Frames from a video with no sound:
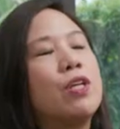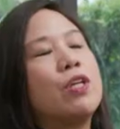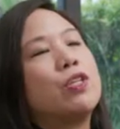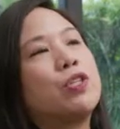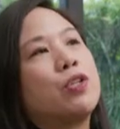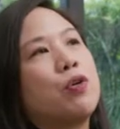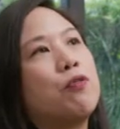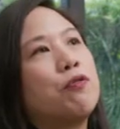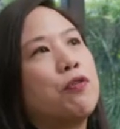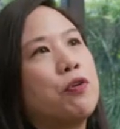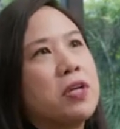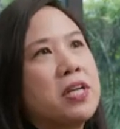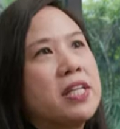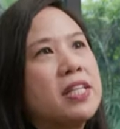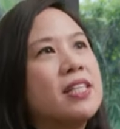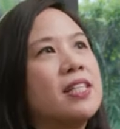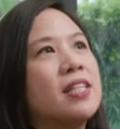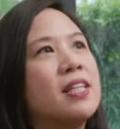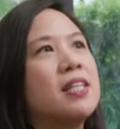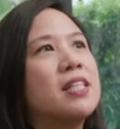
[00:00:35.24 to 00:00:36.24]
So, for
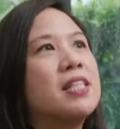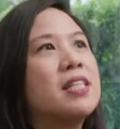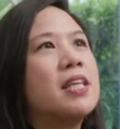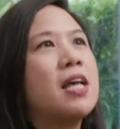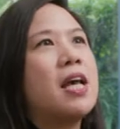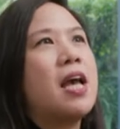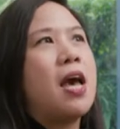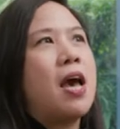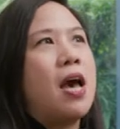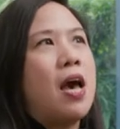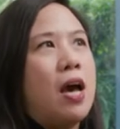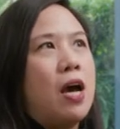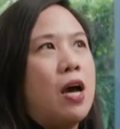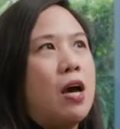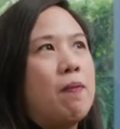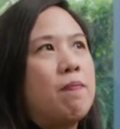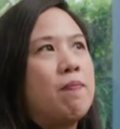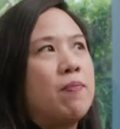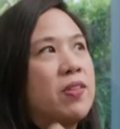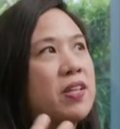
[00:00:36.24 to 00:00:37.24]
instance, um,